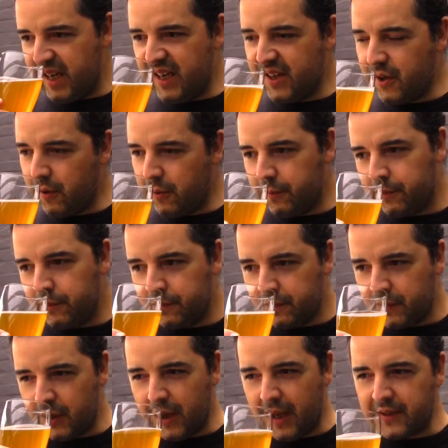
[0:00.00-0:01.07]
you know.
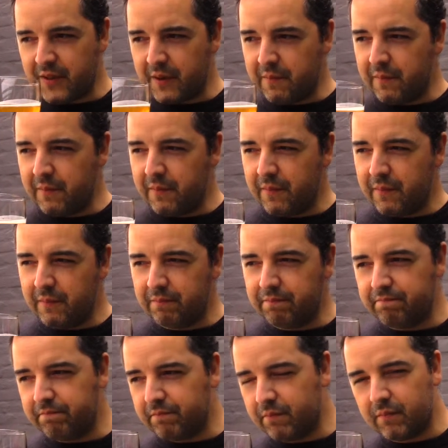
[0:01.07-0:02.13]
You get
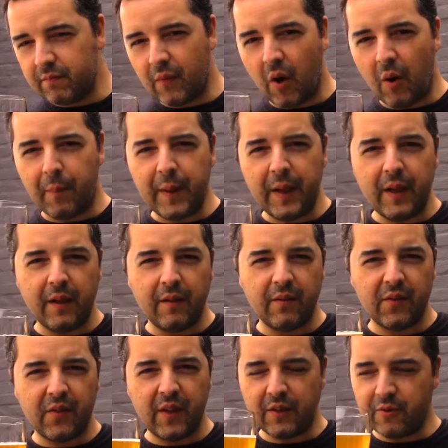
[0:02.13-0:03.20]
some hoppy,
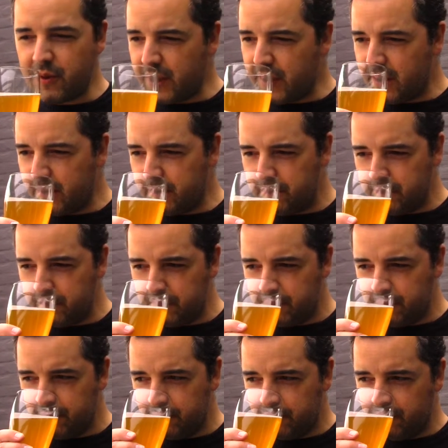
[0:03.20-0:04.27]
citric,
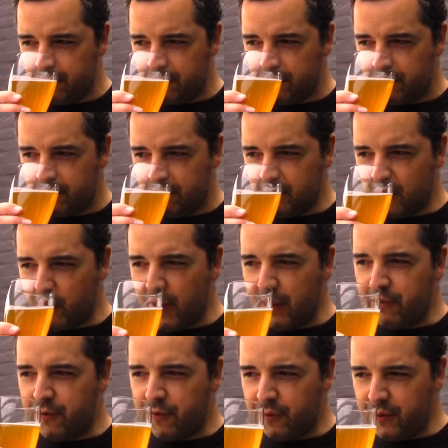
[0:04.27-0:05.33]

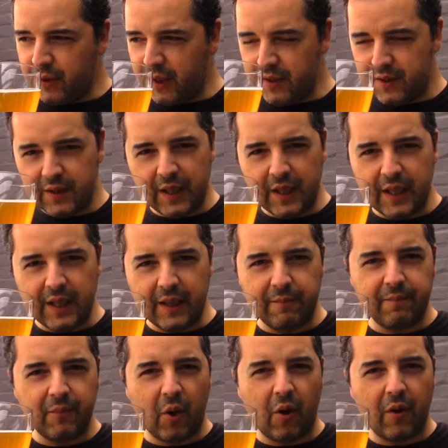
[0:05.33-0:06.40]
grapefruity,
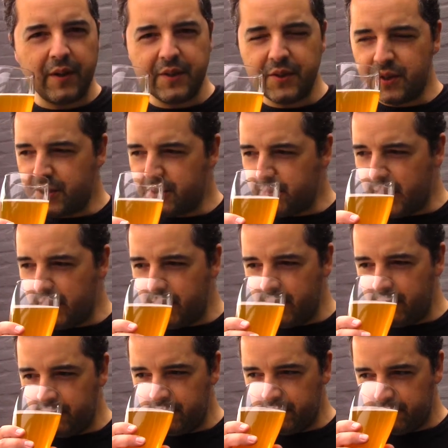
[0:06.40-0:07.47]
orange
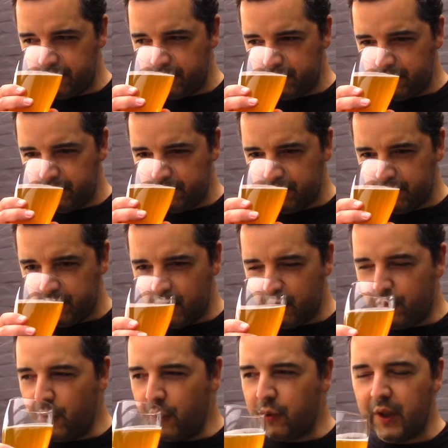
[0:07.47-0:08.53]
maybe,
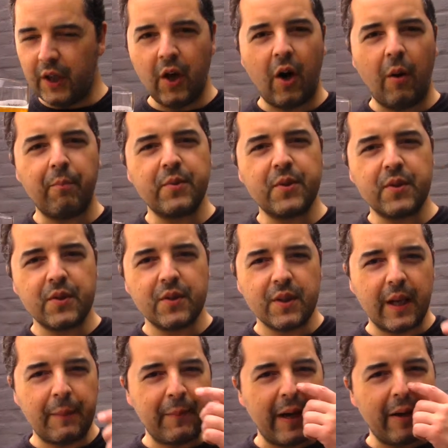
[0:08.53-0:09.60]
fruity hops,
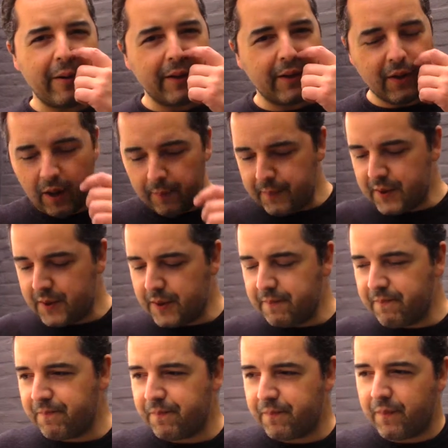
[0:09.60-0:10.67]
American hops.
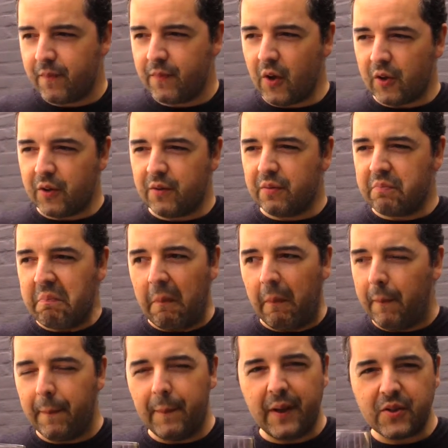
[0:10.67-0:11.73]
Not
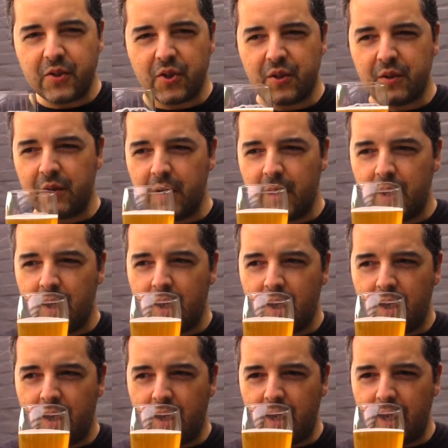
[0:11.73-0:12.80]
much,
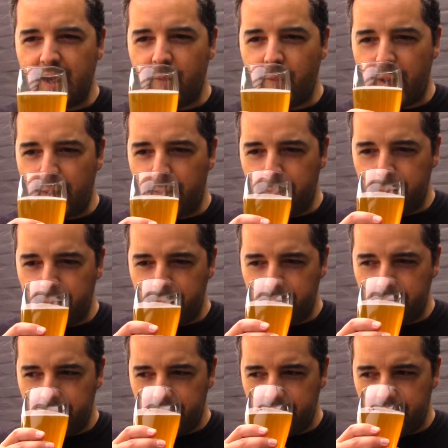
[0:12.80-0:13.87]
anyway,
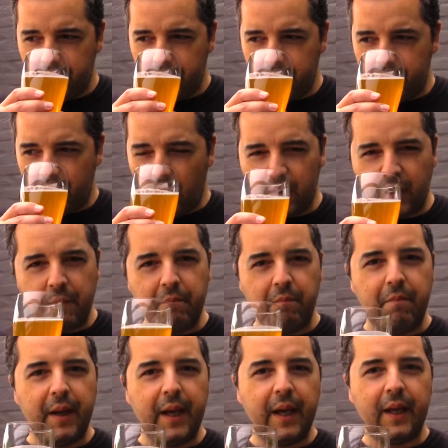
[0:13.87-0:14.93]
not a
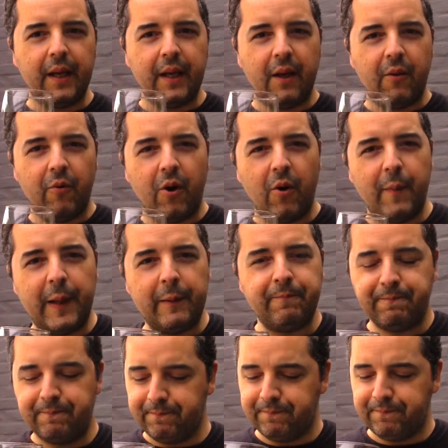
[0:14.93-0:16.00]
big aroma.